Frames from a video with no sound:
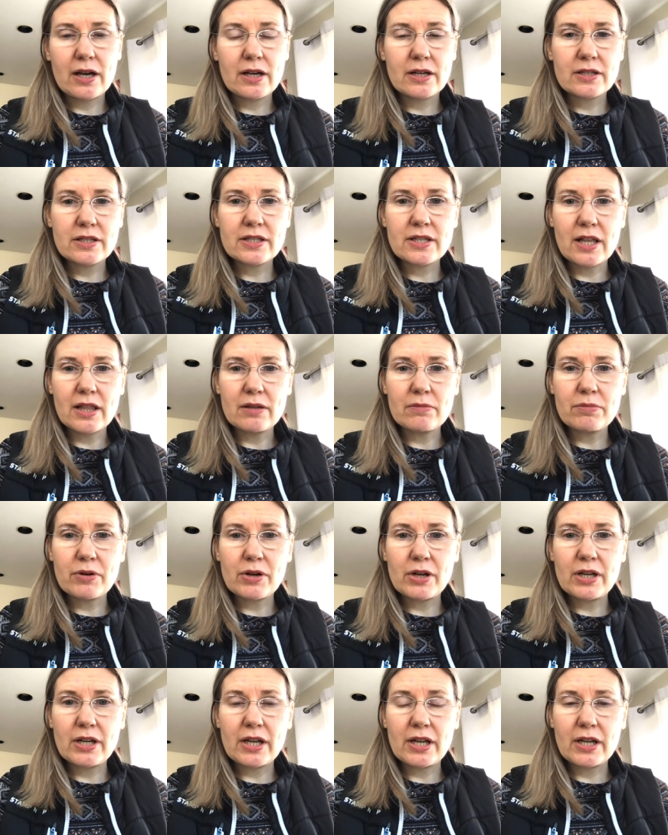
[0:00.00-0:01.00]

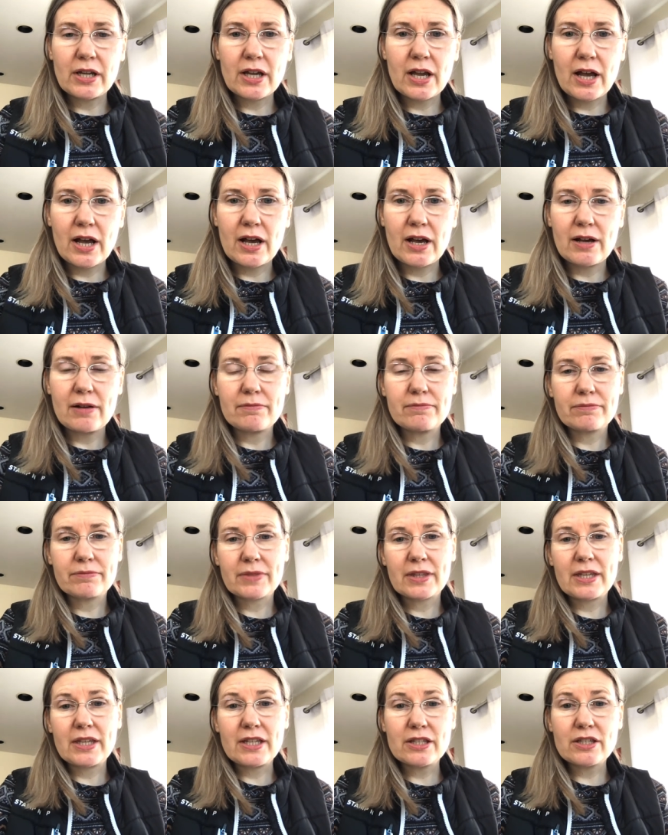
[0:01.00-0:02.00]
celebrating
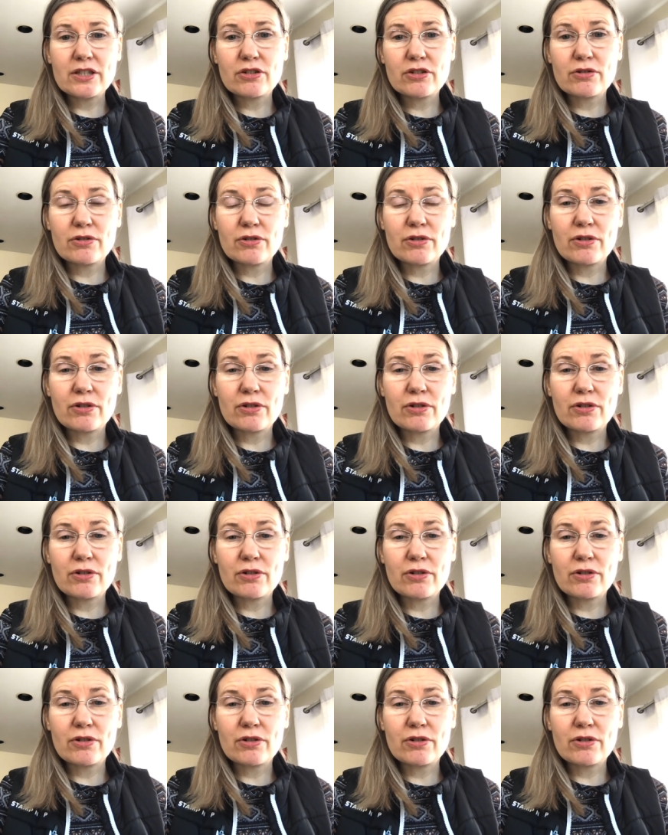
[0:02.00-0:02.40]
Easter